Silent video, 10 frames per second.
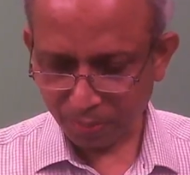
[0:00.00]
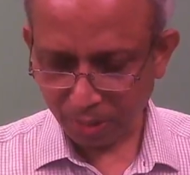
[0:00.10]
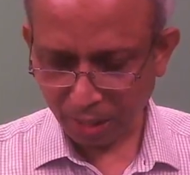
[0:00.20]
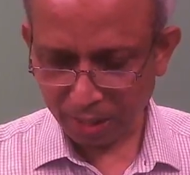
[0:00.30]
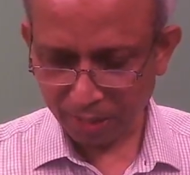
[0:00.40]

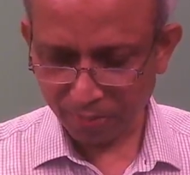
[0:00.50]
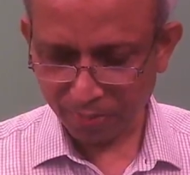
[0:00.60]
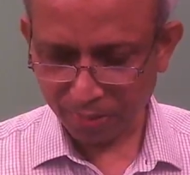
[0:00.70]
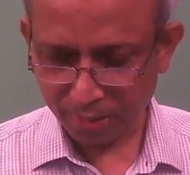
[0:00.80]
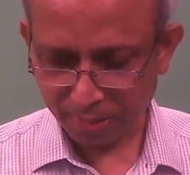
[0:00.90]
And
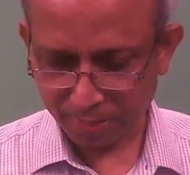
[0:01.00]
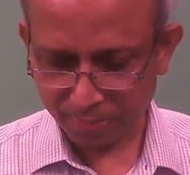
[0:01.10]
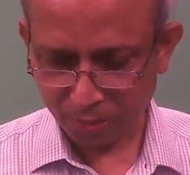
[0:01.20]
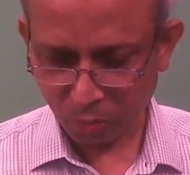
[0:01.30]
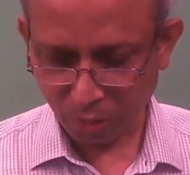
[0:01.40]
if
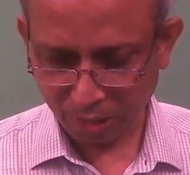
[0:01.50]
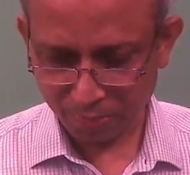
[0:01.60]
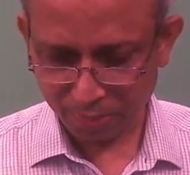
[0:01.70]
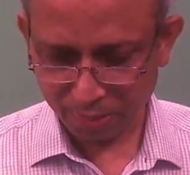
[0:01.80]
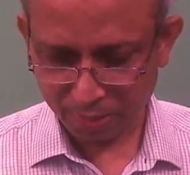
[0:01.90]
you
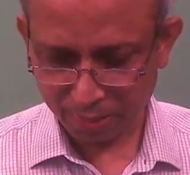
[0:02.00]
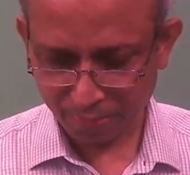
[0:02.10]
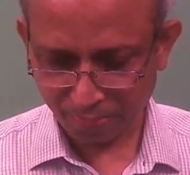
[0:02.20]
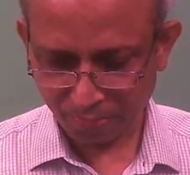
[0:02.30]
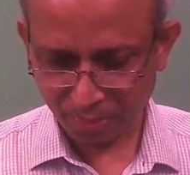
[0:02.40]
have
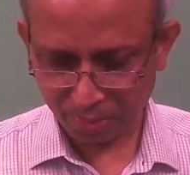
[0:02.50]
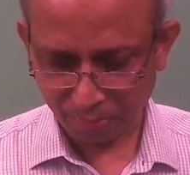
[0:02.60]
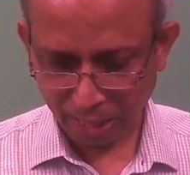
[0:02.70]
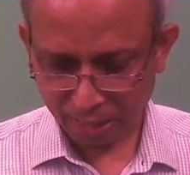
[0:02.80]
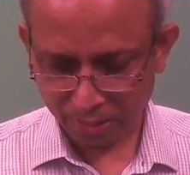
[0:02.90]

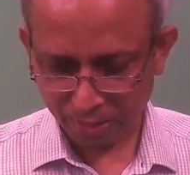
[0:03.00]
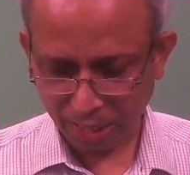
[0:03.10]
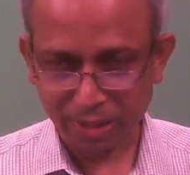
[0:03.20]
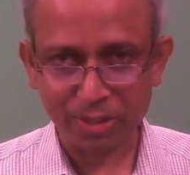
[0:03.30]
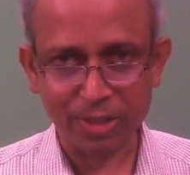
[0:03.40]
marked the
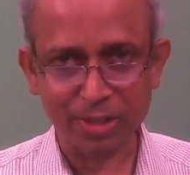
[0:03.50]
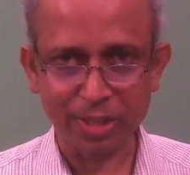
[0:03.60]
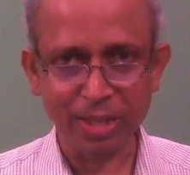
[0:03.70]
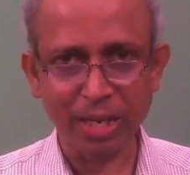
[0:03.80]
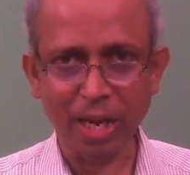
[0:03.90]
answer
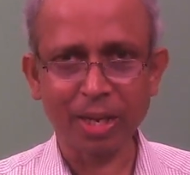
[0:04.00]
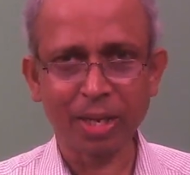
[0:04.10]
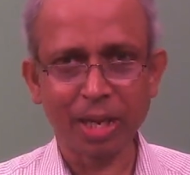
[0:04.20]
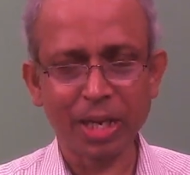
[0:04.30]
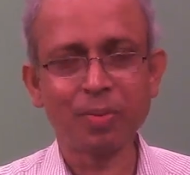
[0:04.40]
C,
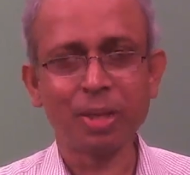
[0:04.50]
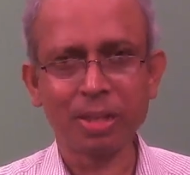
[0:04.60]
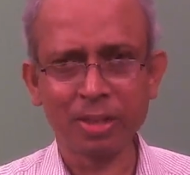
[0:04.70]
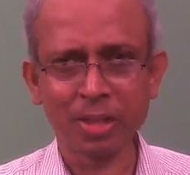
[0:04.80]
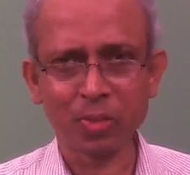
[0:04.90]
anyway,
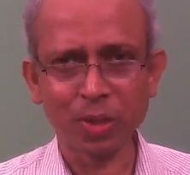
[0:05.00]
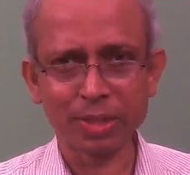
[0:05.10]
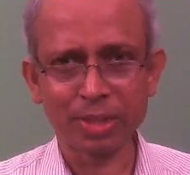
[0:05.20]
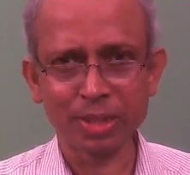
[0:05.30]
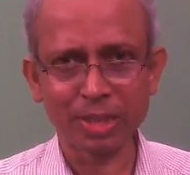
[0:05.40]
these
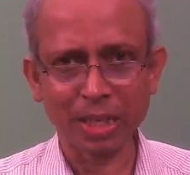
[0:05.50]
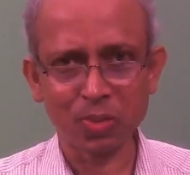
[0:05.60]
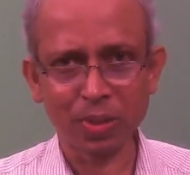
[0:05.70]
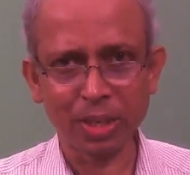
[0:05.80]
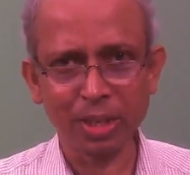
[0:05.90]
questions
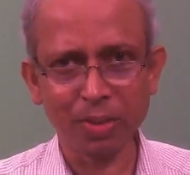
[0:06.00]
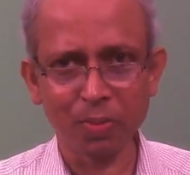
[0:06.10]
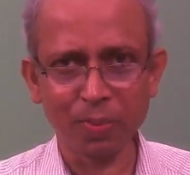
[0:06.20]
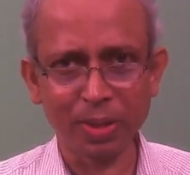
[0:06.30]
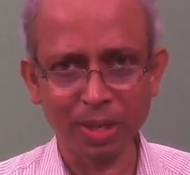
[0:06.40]
actually
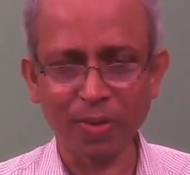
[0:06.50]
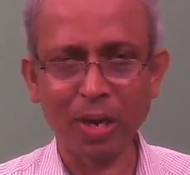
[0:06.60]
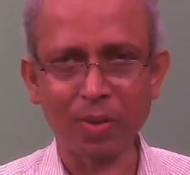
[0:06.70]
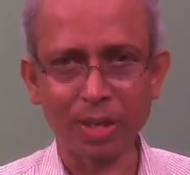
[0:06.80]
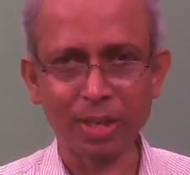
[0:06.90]
will be
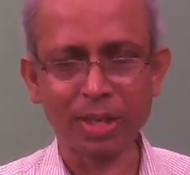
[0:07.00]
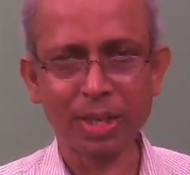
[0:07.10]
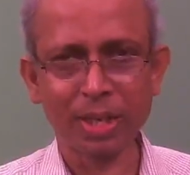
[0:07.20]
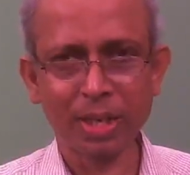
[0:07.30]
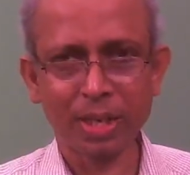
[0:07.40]
reevaluated,
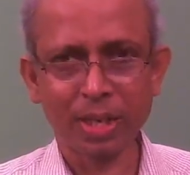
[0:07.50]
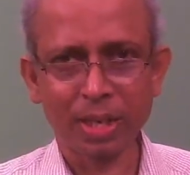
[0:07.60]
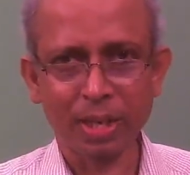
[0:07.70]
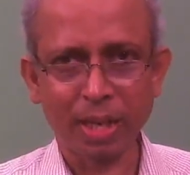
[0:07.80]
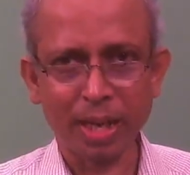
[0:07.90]

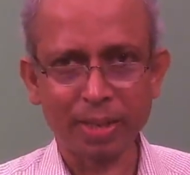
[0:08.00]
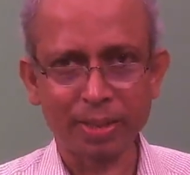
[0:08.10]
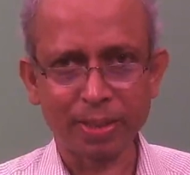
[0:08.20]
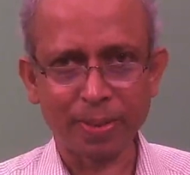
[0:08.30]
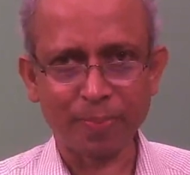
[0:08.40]

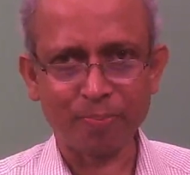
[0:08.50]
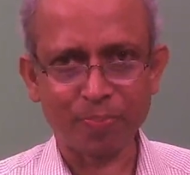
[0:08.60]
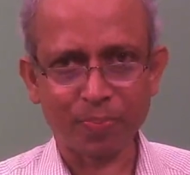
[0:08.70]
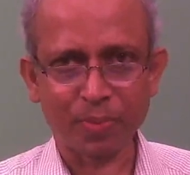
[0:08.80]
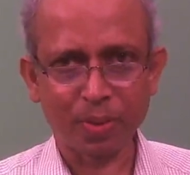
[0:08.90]
and
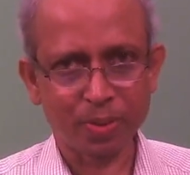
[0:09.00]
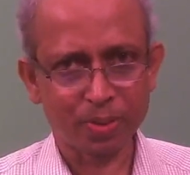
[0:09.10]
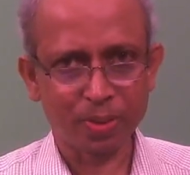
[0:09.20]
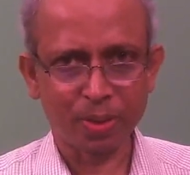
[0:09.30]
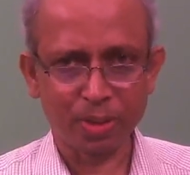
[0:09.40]

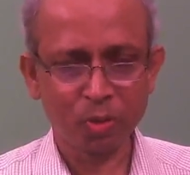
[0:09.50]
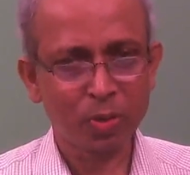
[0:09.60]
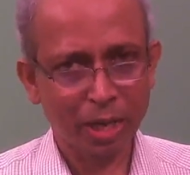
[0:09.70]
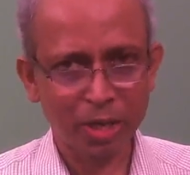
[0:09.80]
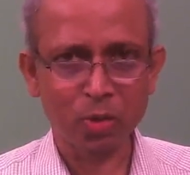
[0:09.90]
due
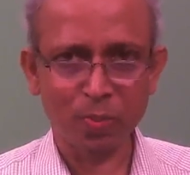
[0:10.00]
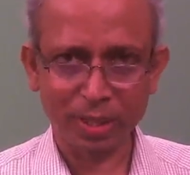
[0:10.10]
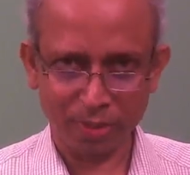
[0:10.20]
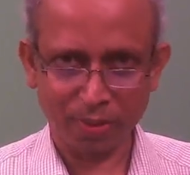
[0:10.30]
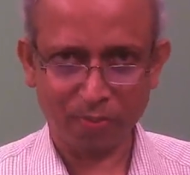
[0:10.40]
credits will be
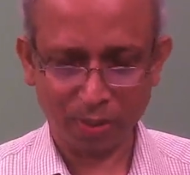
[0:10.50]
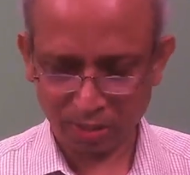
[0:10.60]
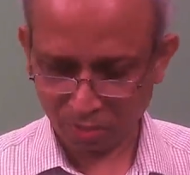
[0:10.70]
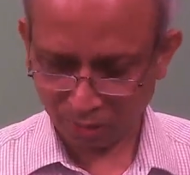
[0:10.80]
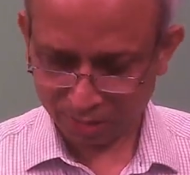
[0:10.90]
given for
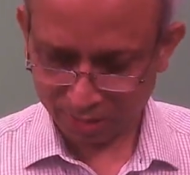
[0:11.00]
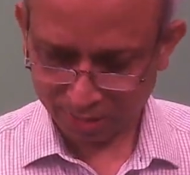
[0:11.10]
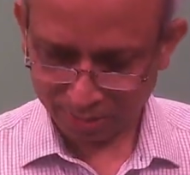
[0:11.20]
this question.